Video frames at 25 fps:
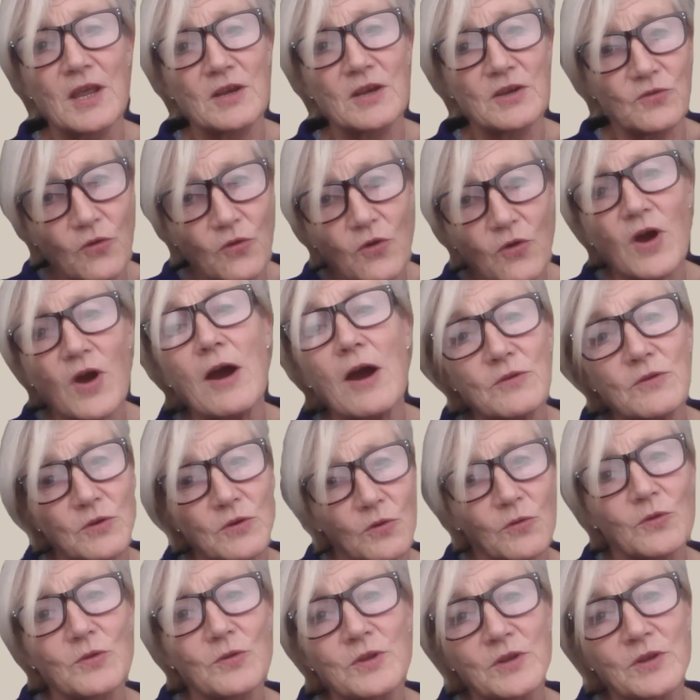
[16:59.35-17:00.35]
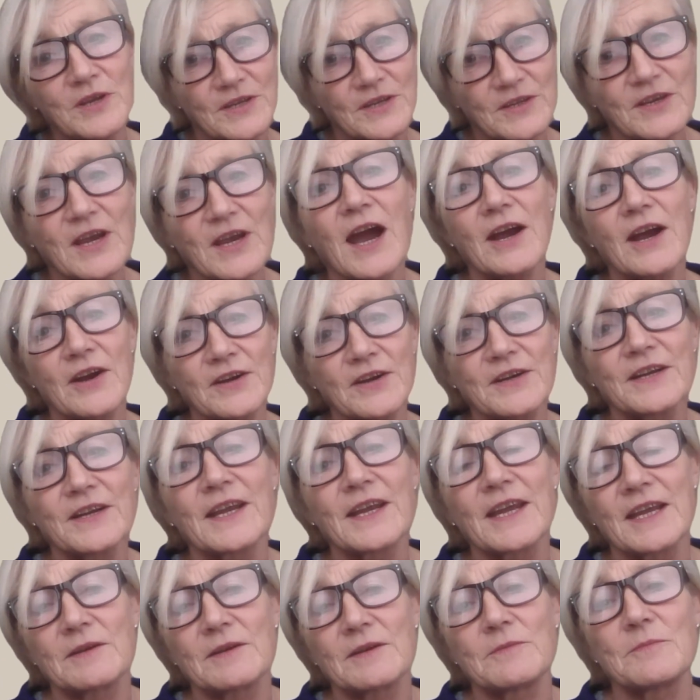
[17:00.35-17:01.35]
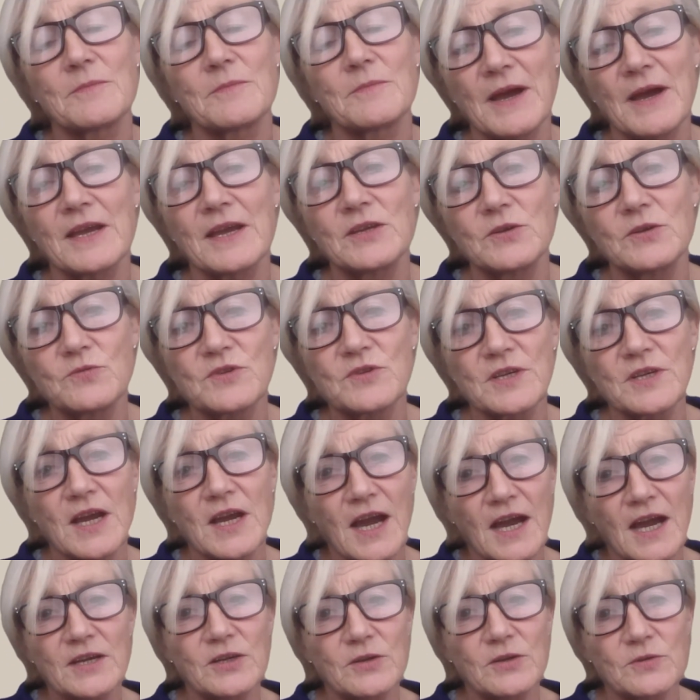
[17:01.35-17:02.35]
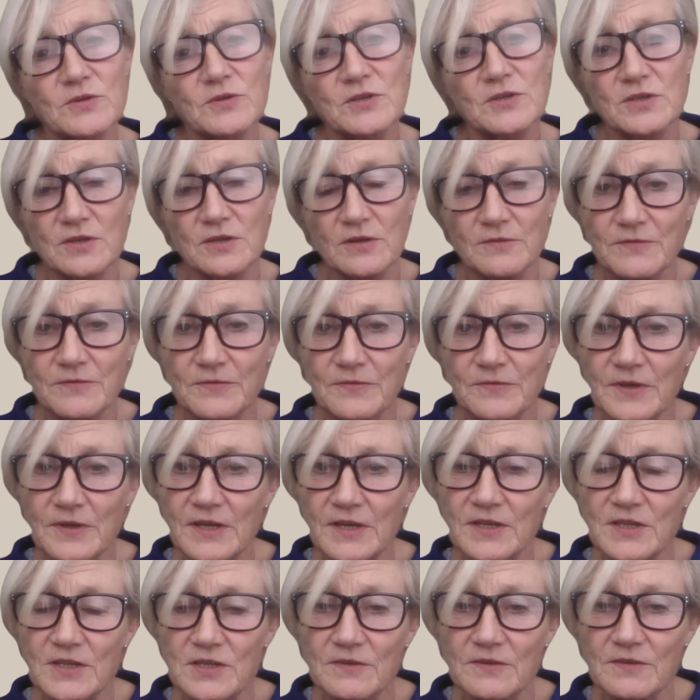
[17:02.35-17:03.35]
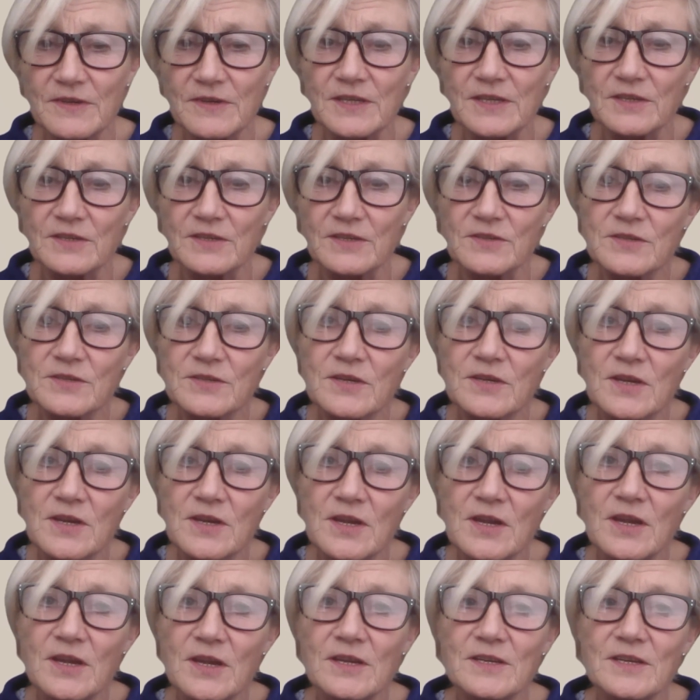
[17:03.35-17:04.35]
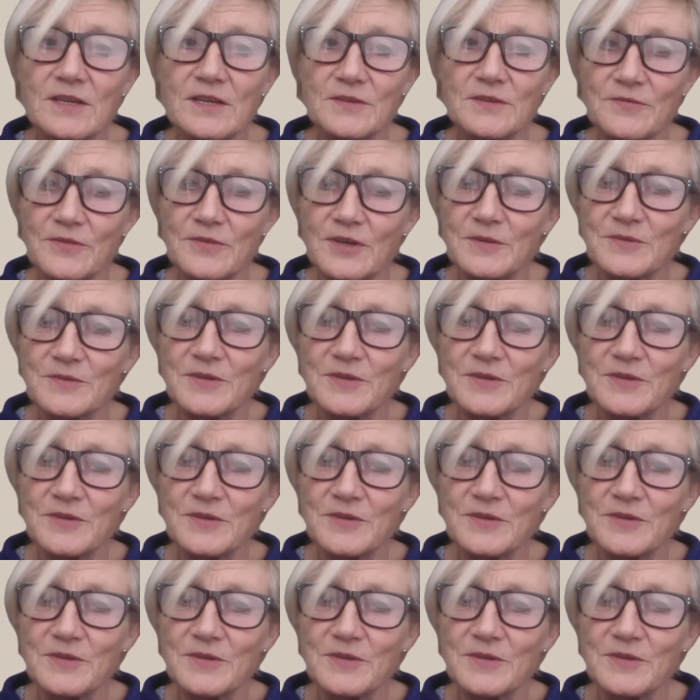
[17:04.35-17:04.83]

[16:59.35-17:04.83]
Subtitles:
draw out all the iron again by using high doses of intravenous desferal.